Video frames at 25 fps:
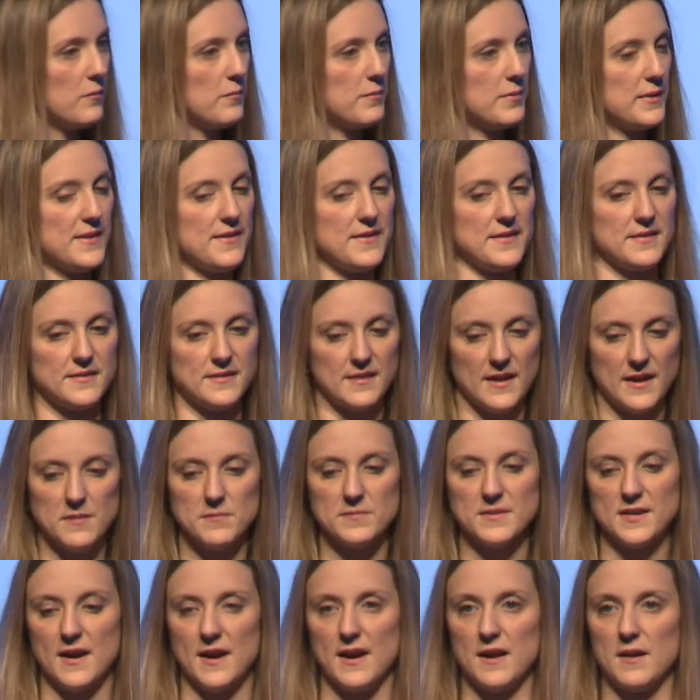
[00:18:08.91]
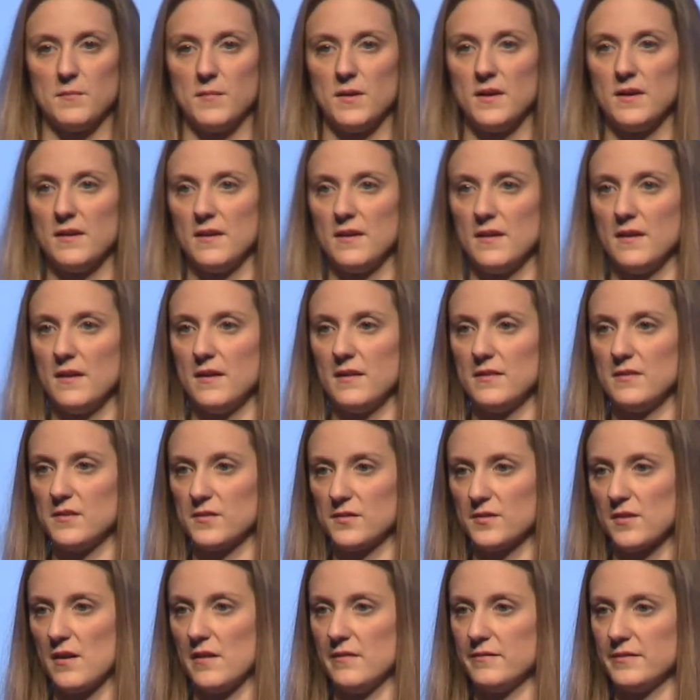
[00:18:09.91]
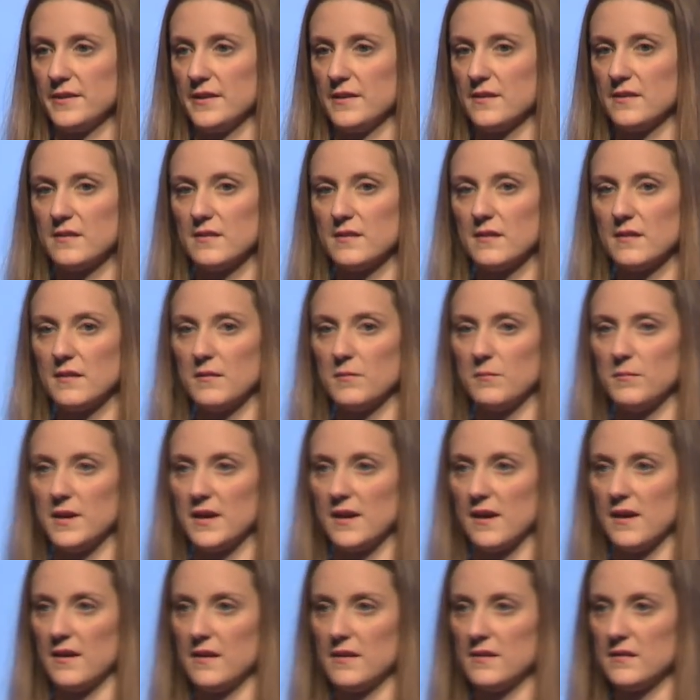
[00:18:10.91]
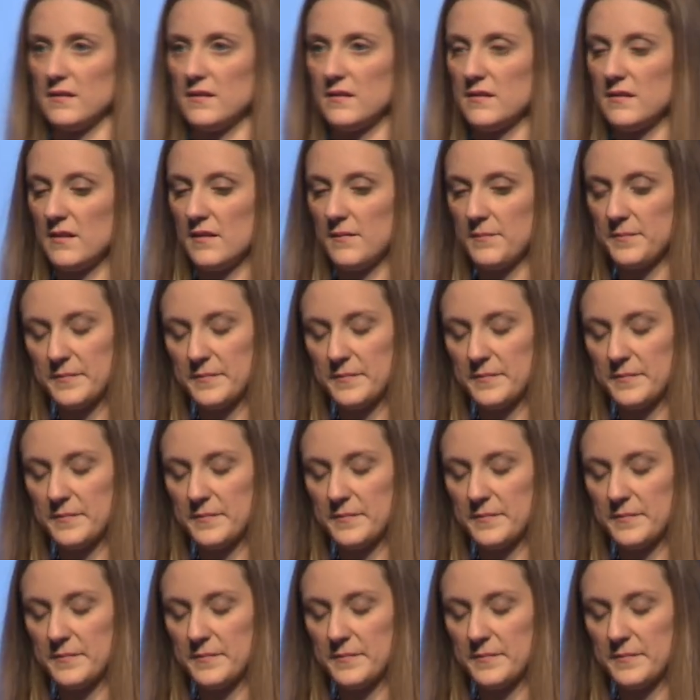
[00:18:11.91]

But at the same time, there's confidence because